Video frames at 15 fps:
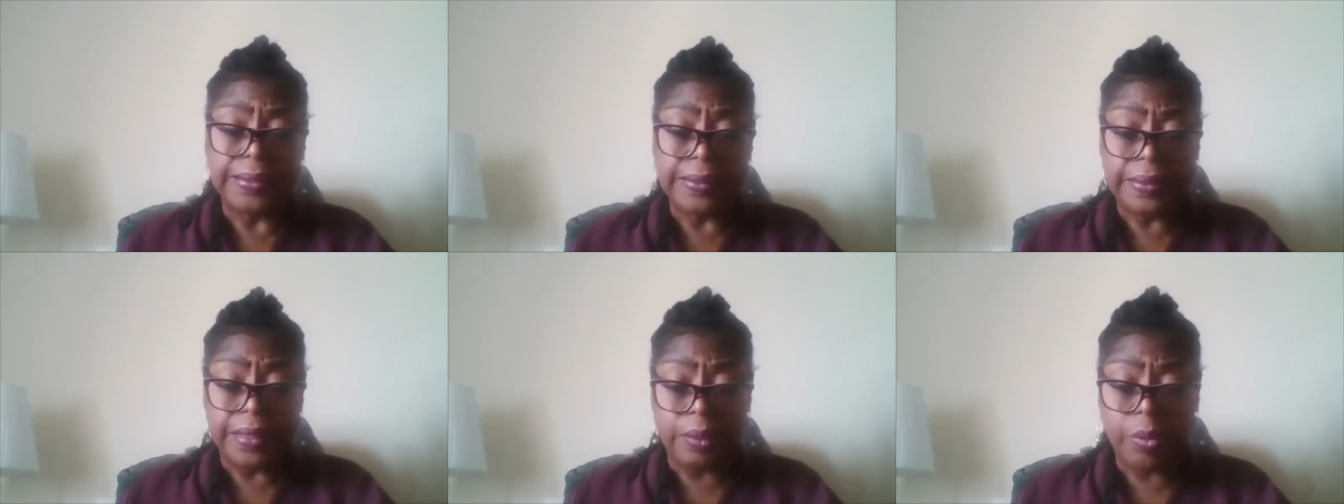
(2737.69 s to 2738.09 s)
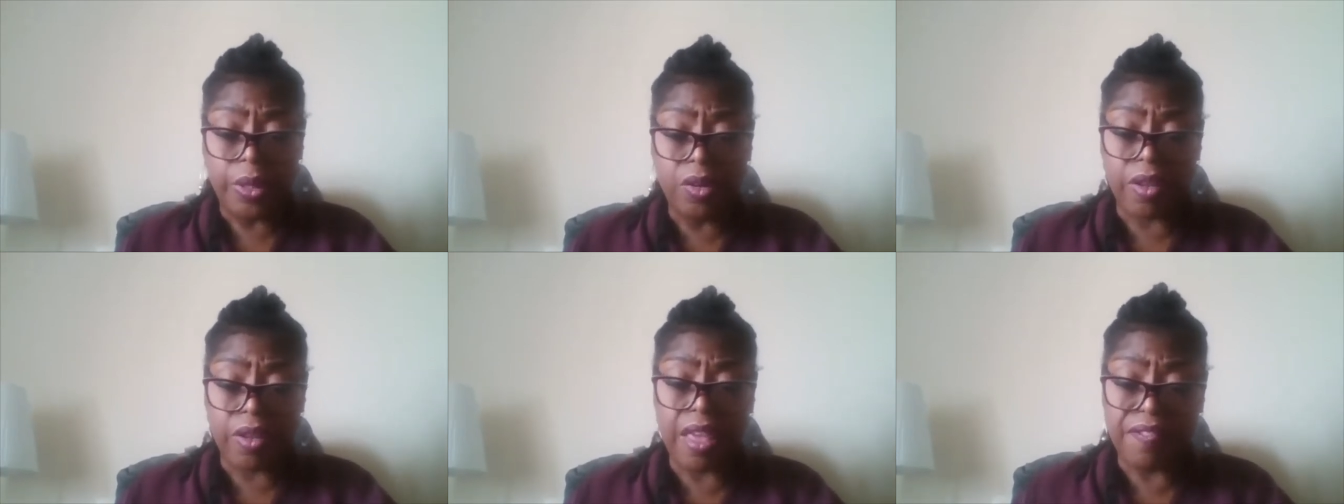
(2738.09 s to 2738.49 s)
and we're
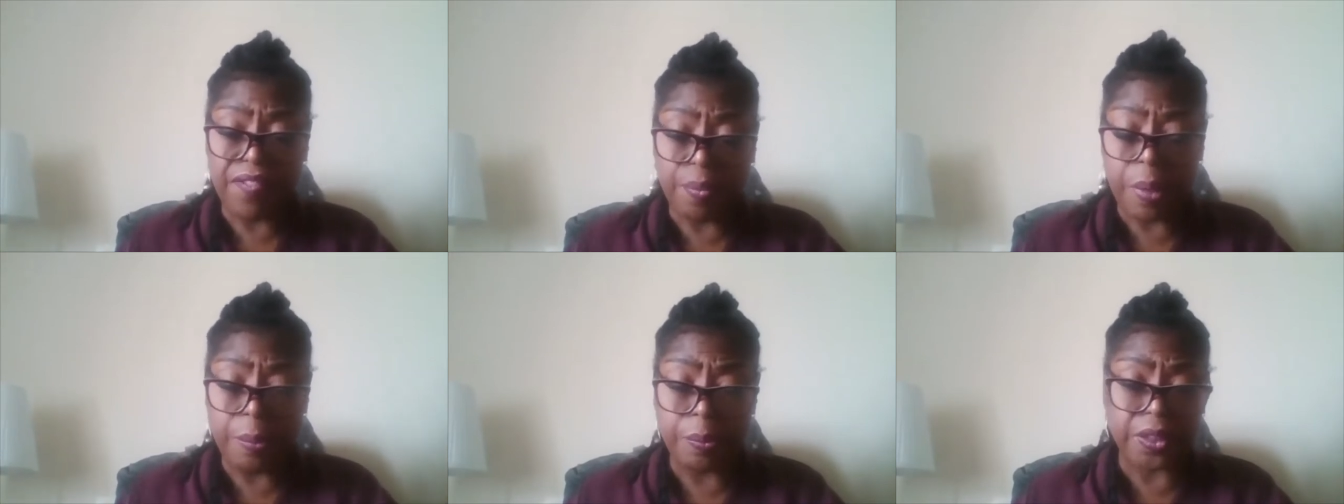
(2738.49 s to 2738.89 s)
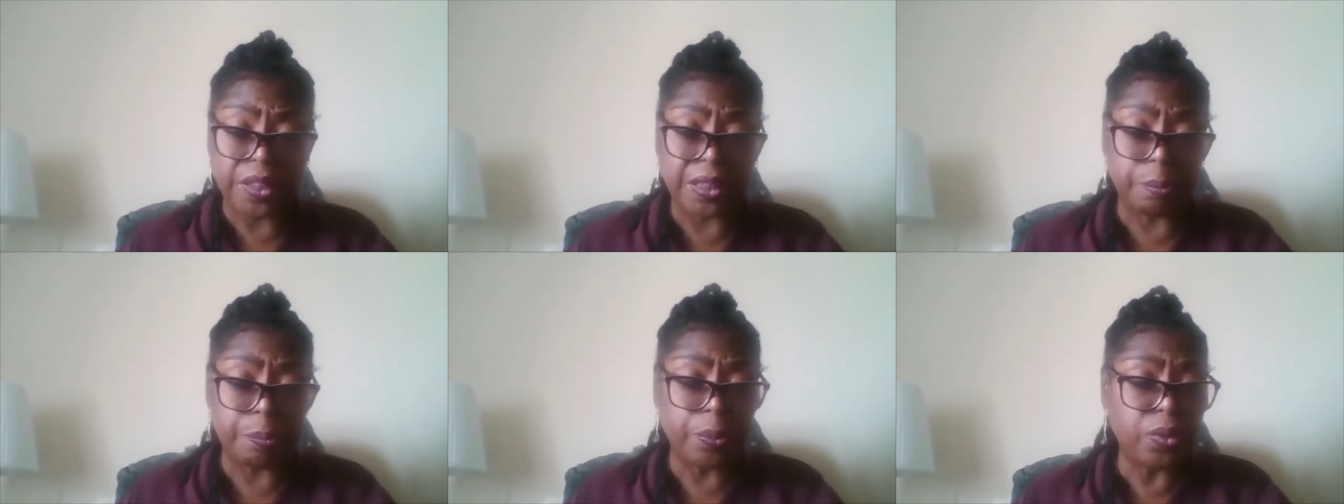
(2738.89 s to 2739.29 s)
looking for people to
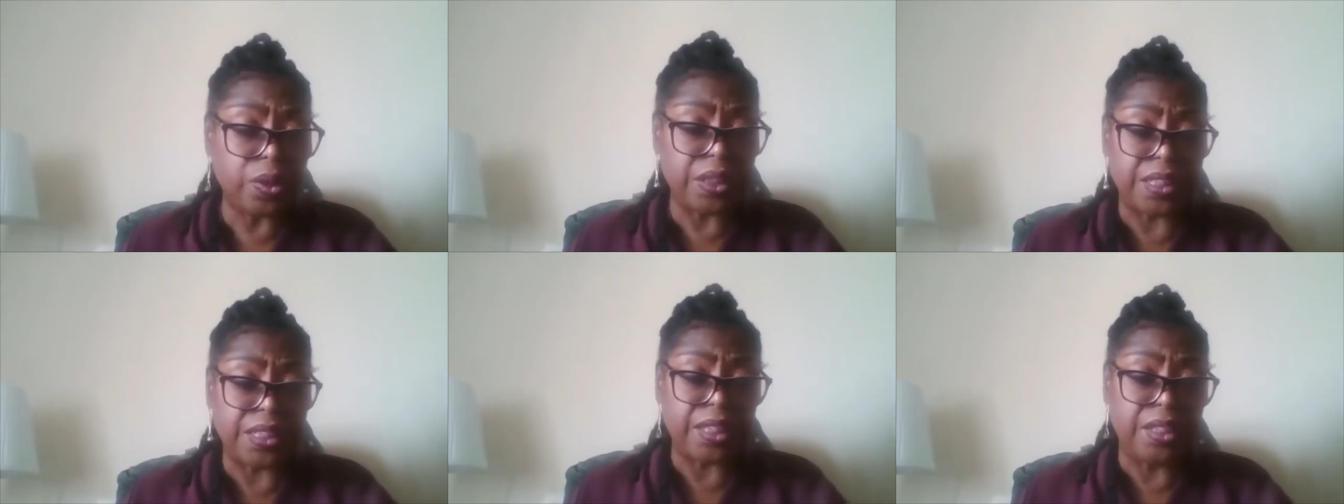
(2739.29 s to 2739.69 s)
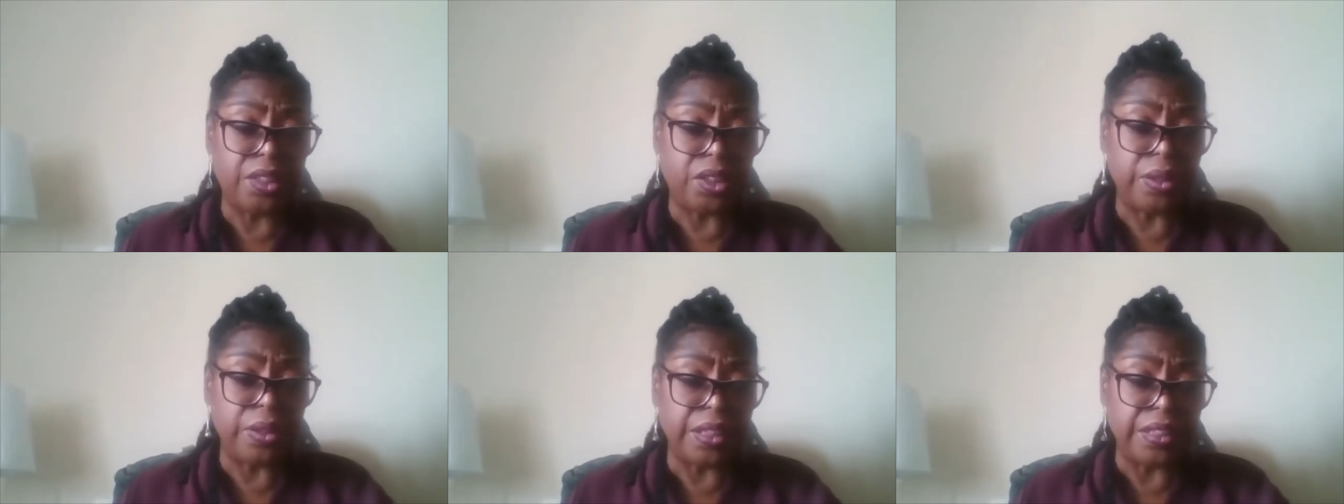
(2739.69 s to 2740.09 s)
support us in
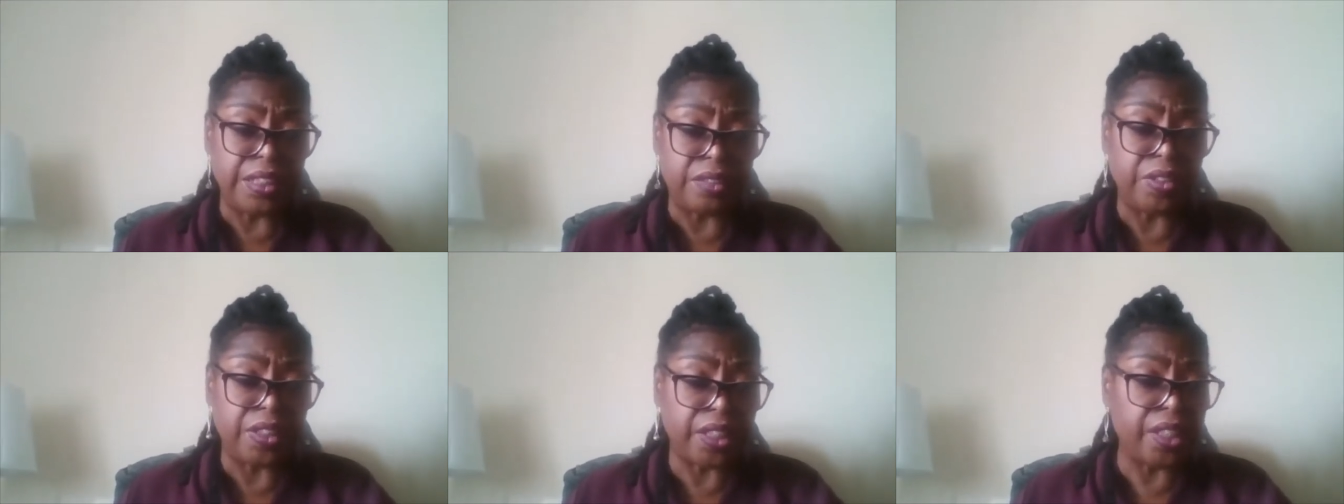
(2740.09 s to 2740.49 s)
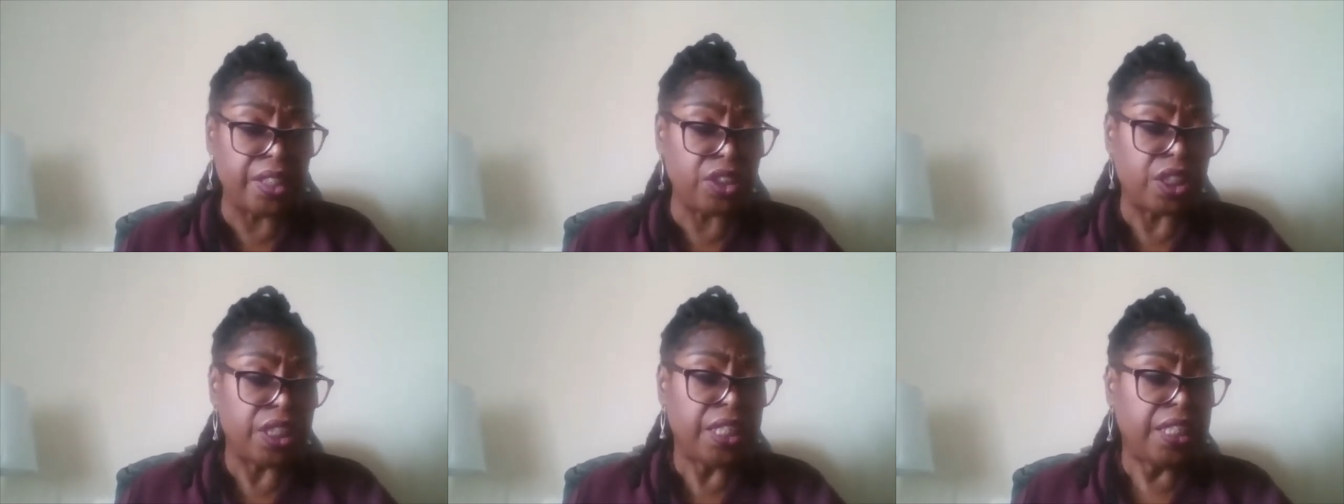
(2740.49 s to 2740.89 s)
doing this research
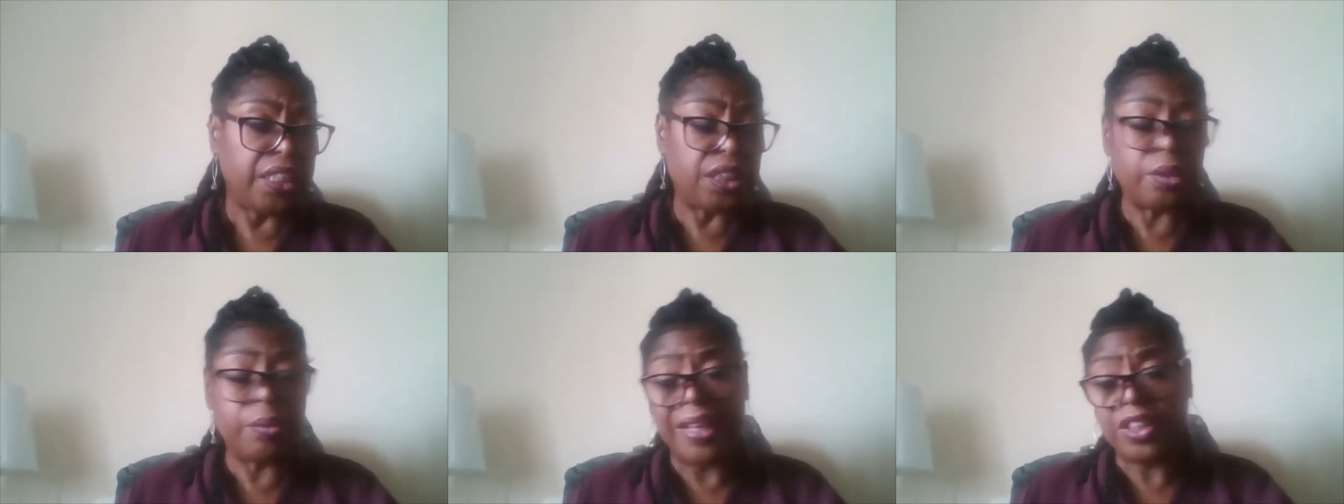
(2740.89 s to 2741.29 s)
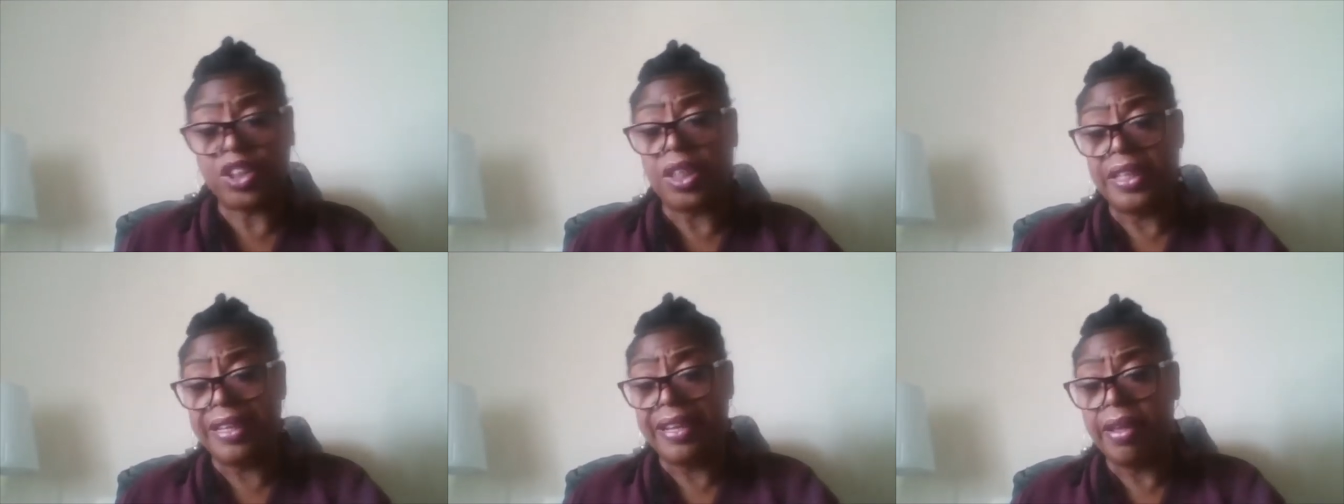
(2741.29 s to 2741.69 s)
to
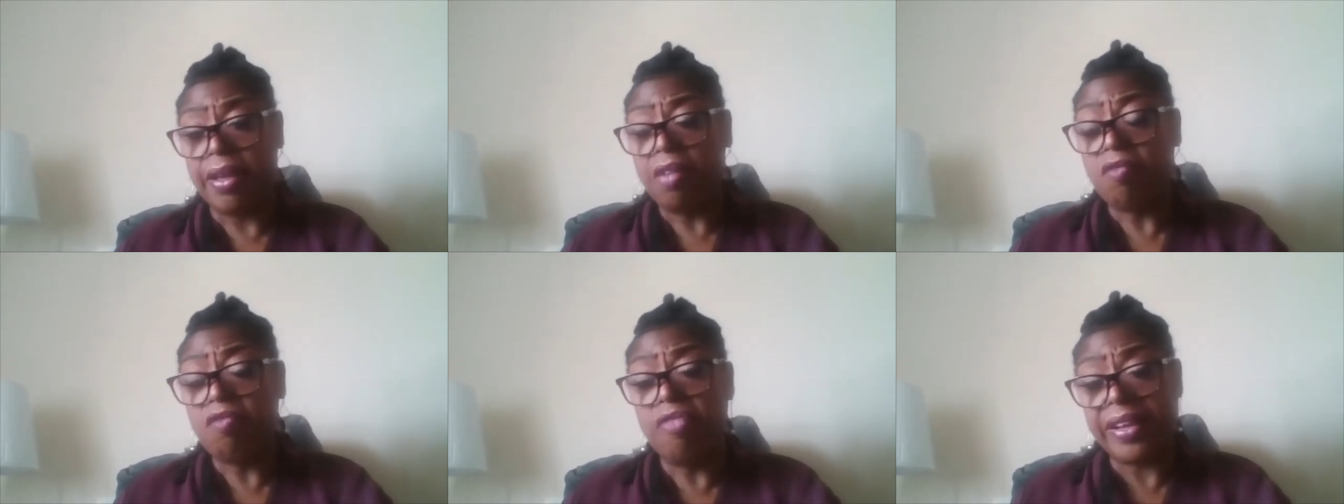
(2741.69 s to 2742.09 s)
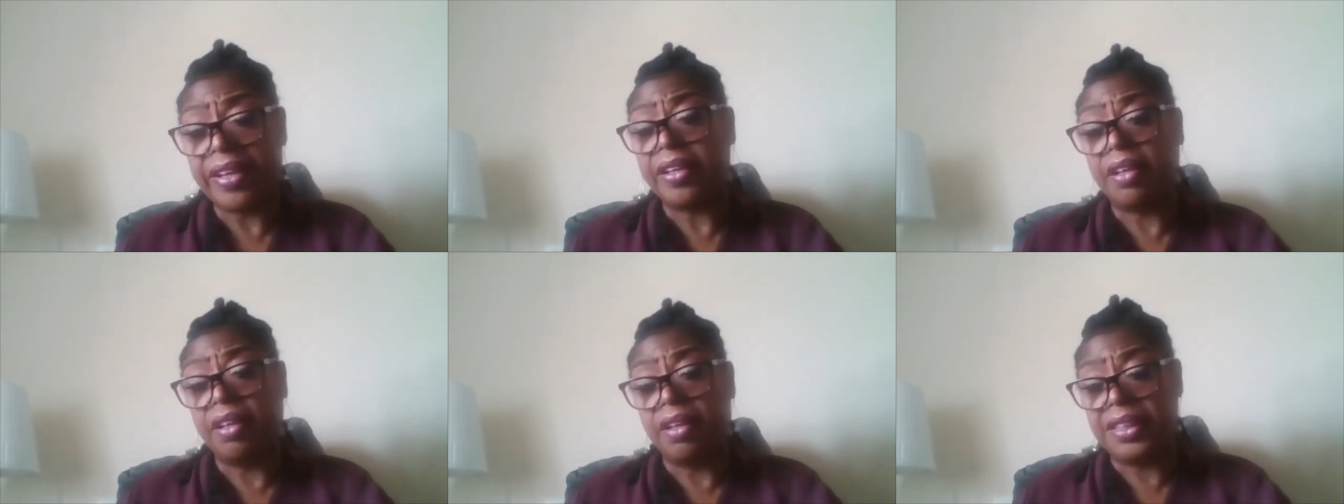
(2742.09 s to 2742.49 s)
actually
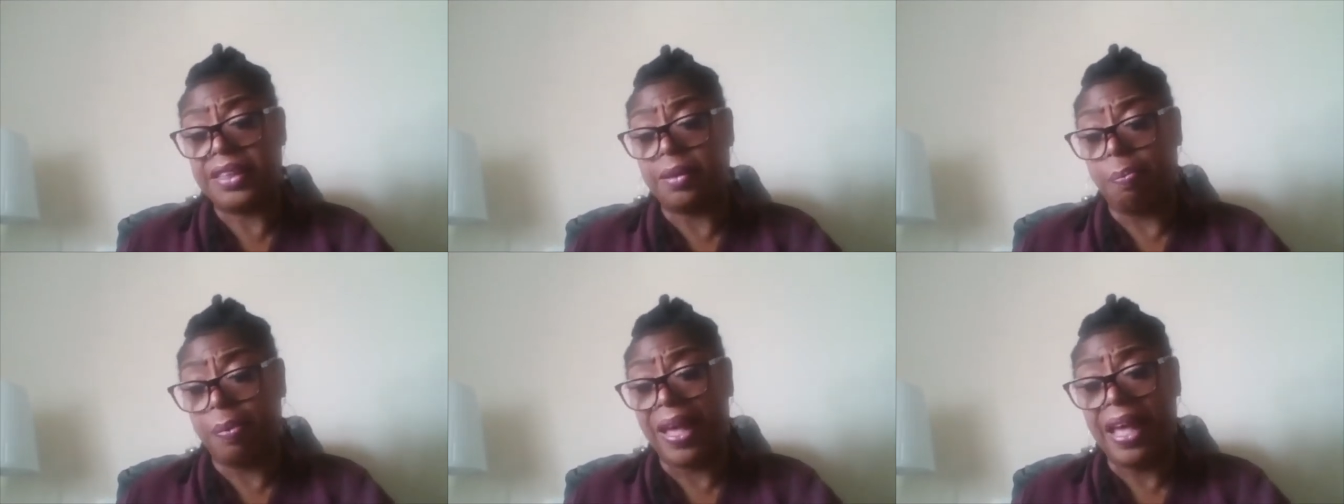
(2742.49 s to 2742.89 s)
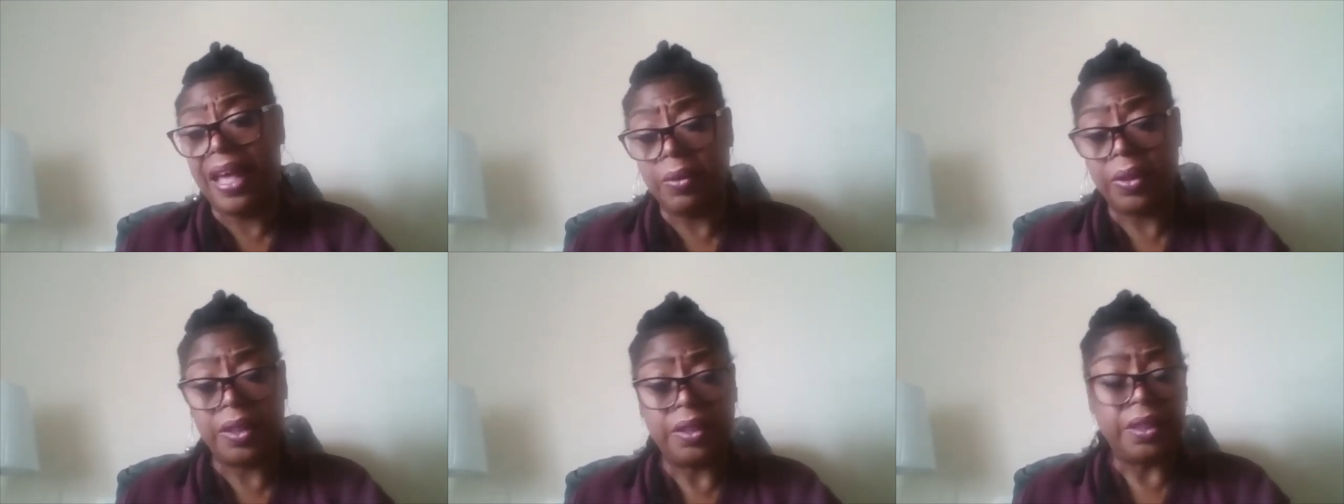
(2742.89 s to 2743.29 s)
recognize the
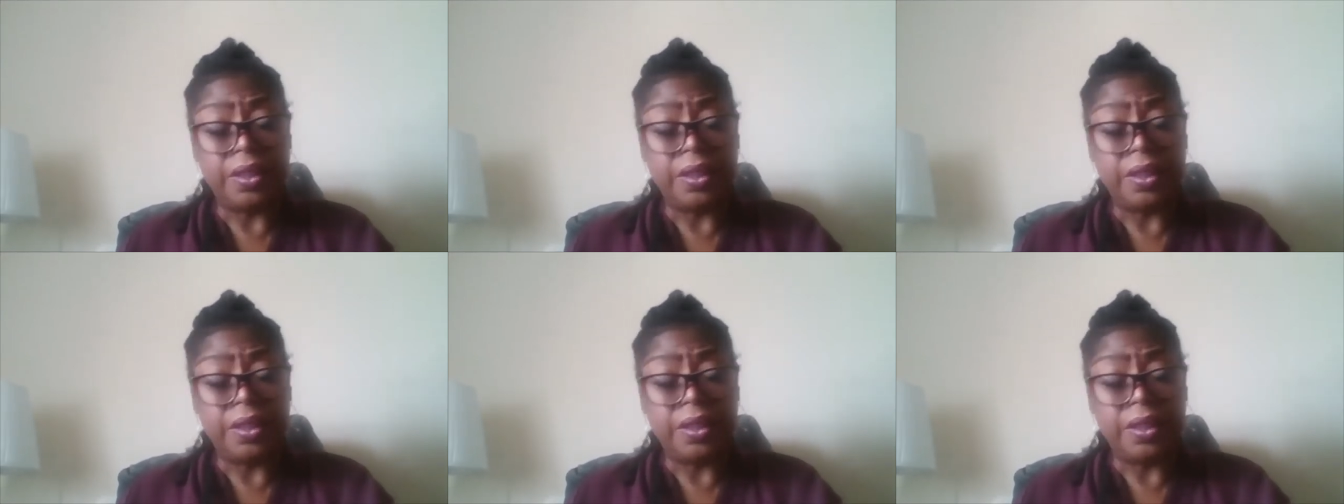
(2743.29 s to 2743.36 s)
power